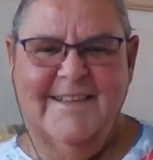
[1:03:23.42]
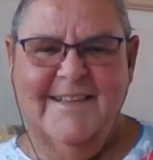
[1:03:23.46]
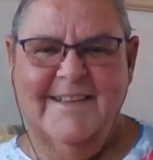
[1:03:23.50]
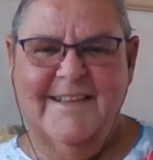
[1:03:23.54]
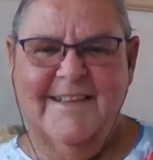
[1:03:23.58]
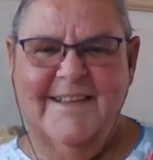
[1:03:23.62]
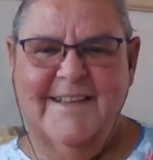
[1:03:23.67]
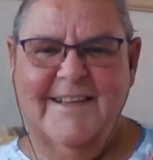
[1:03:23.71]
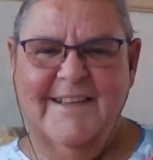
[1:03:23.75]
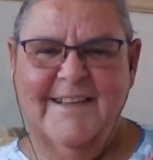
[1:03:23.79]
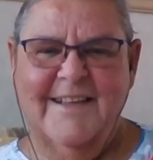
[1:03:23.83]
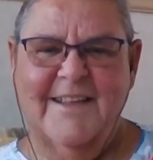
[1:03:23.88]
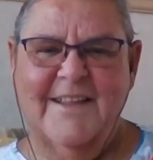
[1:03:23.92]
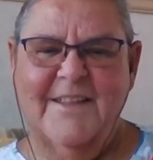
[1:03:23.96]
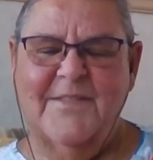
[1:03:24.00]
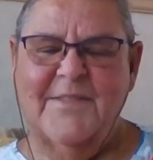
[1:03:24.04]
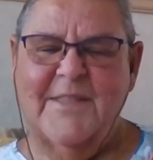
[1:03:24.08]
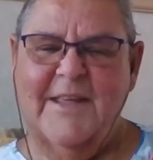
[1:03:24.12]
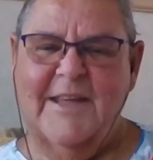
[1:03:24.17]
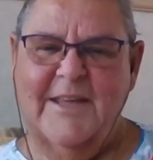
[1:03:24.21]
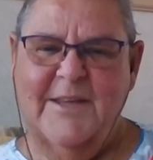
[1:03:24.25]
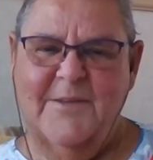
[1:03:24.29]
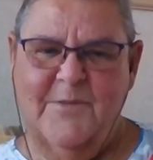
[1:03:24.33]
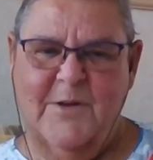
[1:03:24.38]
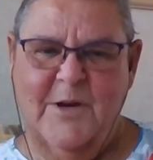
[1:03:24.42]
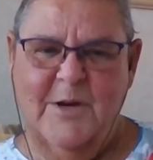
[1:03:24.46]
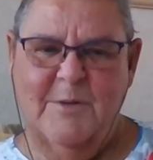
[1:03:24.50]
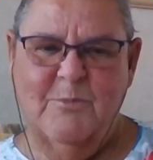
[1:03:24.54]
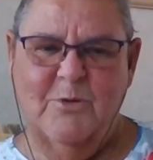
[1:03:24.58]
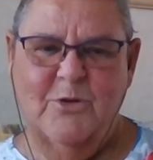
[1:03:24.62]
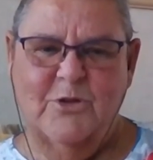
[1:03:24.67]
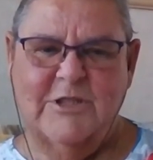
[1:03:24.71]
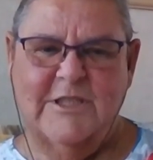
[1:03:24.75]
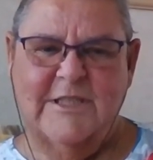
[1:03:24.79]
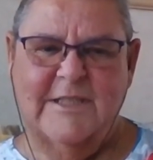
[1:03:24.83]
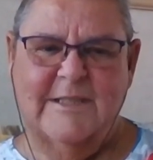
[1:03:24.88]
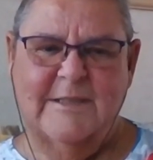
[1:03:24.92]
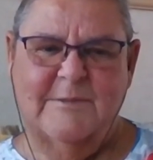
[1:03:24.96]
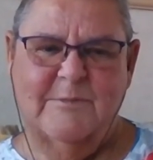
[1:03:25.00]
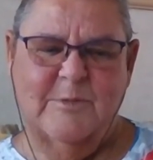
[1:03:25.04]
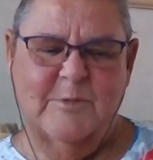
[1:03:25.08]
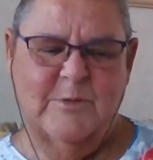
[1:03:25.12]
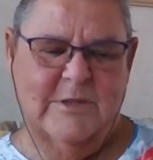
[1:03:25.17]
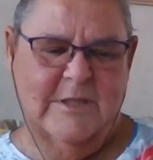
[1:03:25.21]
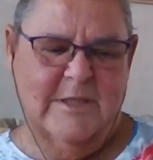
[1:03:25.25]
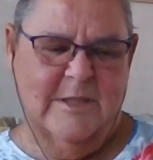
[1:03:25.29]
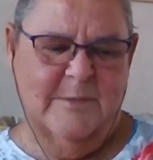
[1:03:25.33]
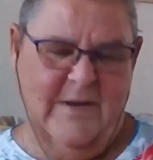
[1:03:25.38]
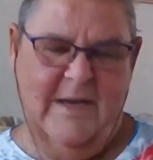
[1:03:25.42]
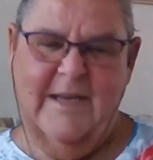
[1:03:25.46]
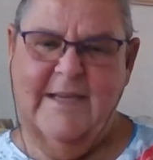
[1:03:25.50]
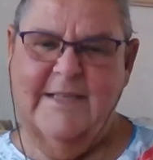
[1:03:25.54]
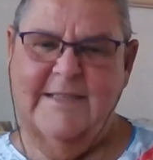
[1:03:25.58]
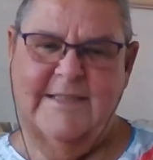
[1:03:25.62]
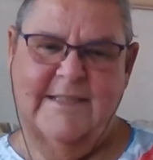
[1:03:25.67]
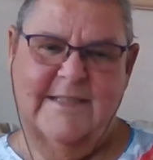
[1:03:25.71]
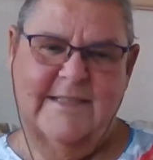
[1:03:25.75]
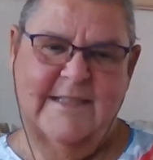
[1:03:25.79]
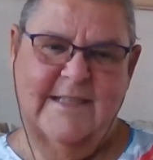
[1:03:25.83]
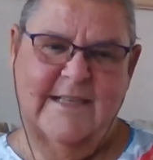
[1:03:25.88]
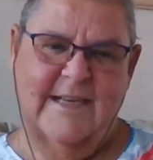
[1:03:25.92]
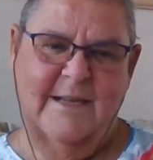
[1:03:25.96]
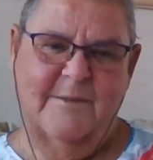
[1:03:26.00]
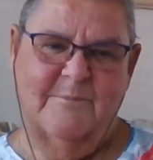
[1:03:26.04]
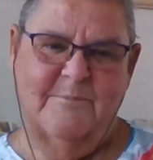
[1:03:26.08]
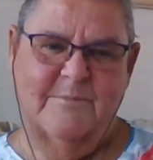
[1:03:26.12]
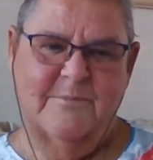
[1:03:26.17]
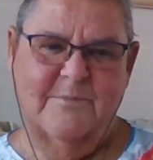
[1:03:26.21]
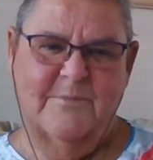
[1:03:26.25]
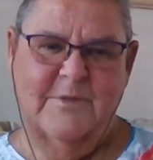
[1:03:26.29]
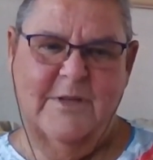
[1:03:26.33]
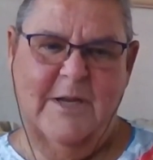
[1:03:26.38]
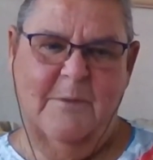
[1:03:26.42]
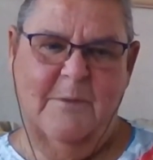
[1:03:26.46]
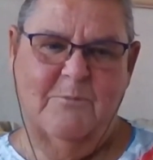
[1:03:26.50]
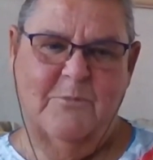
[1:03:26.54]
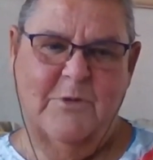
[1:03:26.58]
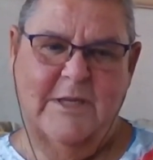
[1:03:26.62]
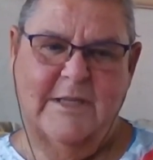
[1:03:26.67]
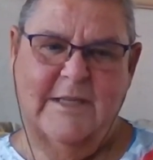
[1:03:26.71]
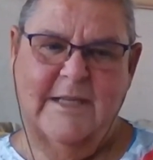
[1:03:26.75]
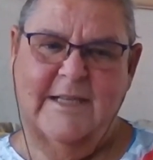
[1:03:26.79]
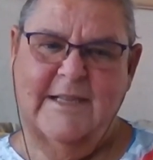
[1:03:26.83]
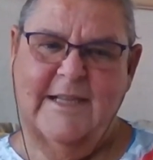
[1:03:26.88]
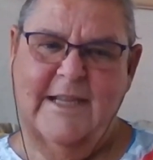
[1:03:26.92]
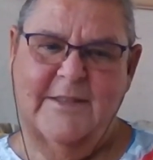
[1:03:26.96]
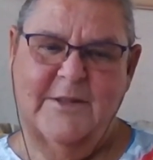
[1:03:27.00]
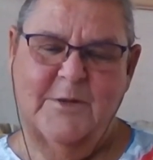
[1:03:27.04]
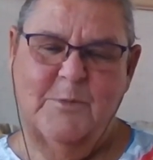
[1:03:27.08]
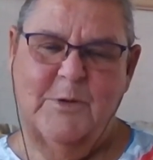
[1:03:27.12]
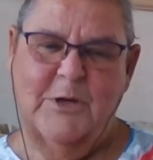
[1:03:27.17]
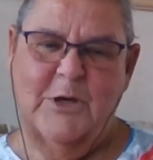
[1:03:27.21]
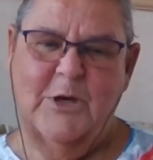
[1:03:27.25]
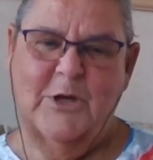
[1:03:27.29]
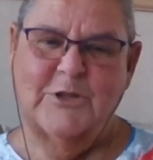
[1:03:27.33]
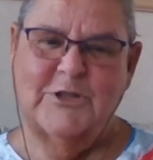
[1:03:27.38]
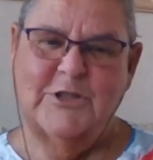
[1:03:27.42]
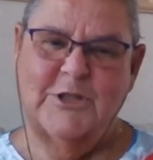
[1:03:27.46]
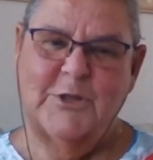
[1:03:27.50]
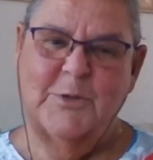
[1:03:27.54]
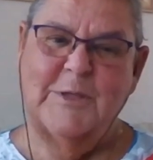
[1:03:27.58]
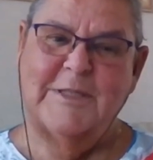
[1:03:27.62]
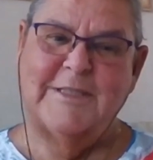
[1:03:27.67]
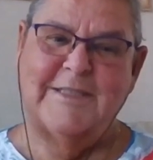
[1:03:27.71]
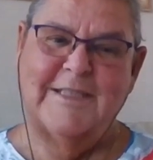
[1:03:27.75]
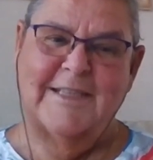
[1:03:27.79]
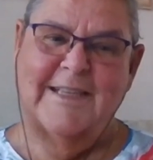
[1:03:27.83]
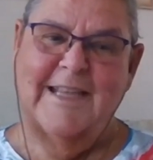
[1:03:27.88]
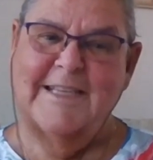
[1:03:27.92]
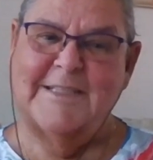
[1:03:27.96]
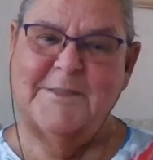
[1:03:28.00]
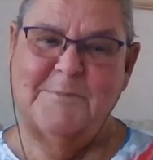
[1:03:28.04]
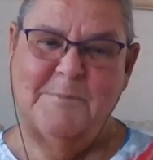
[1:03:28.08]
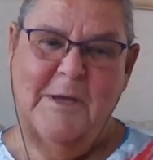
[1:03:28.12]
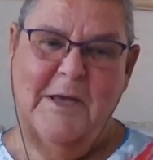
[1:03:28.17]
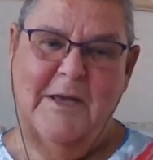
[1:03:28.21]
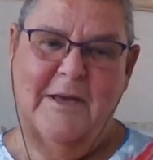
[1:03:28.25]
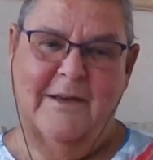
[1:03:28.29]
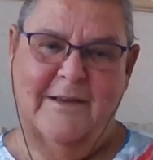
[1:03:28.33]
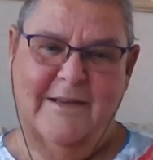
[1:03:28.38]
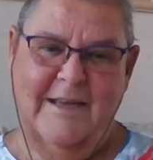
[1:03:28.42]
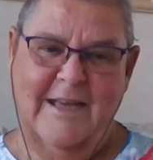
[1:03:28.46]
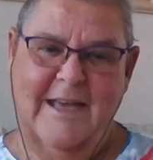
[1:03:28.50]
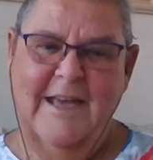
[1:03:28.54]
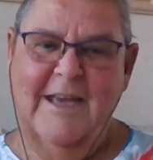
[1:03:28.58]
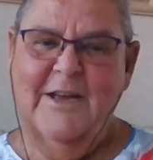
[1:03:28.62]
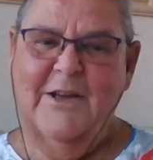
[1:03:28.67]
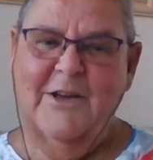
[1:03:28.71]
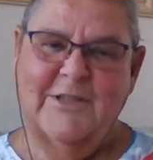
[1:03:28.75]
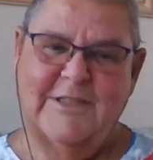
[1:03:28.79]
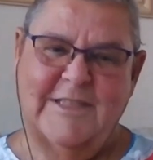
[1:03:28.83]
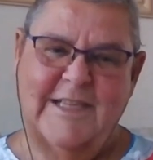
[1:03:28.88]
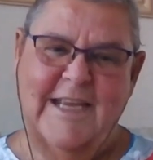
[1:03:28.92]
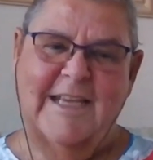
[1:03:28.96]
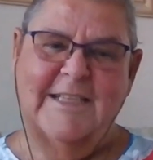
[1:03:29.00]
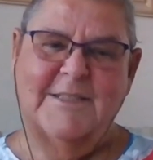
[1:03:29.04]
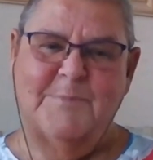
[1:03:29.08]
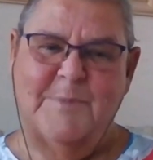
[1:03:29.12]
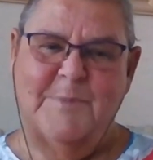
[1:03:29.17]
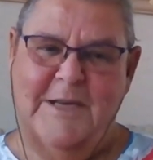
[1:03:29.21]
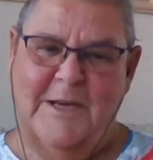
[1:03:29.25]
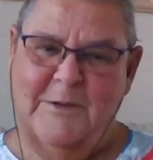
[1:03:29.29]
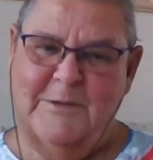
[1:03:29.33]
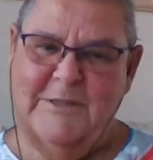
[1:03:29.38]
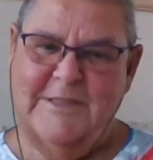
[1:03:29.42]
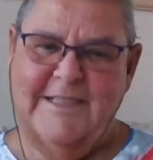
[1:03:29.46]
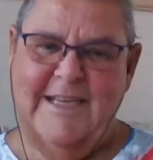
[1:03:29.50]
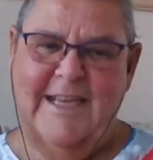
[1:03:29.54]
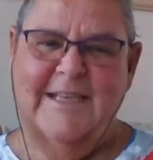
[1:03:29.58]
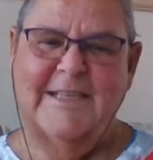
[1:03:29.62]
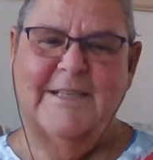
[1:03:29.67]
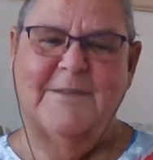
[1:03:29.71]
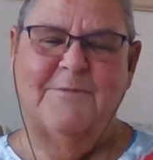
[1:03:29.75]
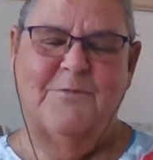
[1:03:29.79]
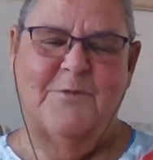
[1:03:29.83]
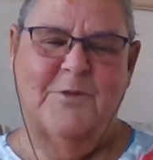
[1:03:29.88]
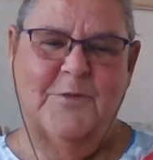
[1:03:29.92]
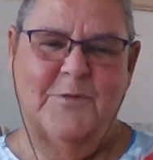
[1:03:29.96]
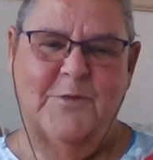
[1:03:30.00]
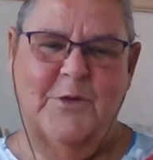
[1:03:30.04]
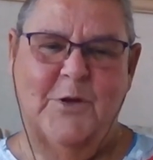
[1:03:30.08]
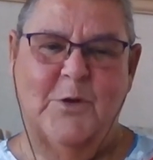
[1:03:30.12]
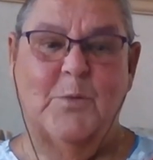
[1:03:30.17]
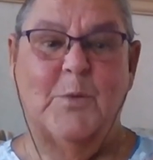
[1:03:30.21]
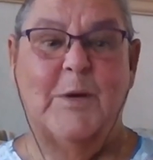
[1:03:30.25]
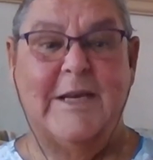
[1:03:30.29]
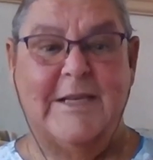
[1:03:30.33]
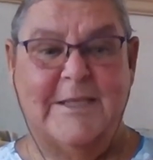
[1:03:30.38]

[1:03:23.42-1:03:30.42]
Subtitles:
Thank you very much. It was a pleasure to be invited, and I'm really glad that we got to do it at last, Mark, because it has been outstanding for a few weeks.